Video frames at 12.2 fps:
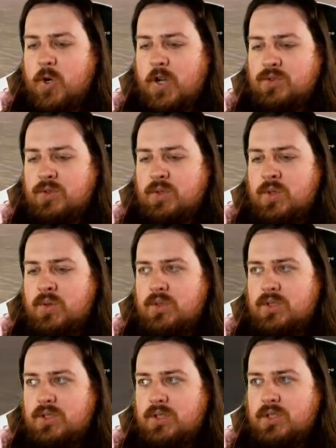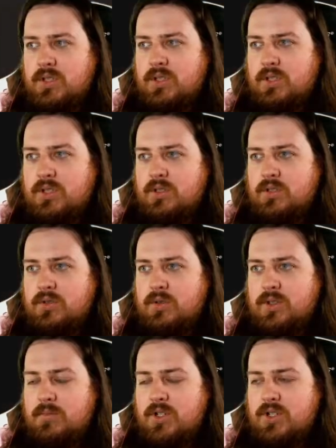I don't know what
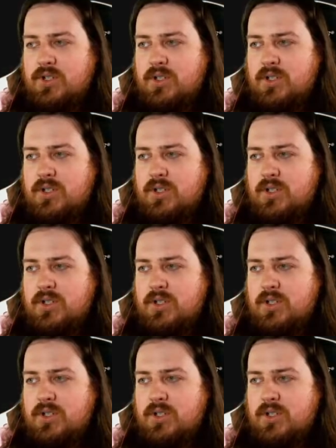the mission